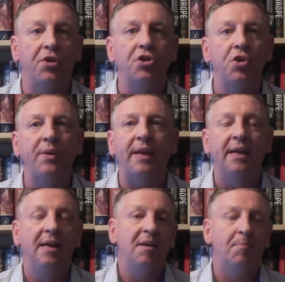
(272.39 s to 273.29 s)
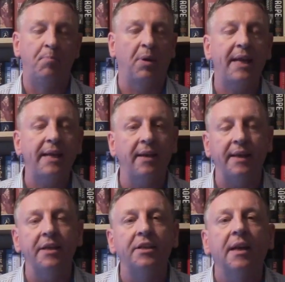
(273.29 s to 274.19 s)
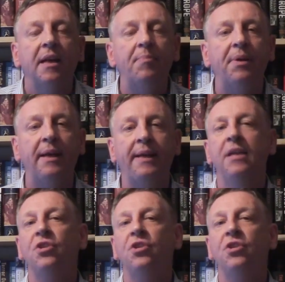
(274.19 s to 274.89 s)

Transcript: They're doing it blatantly and deliberately.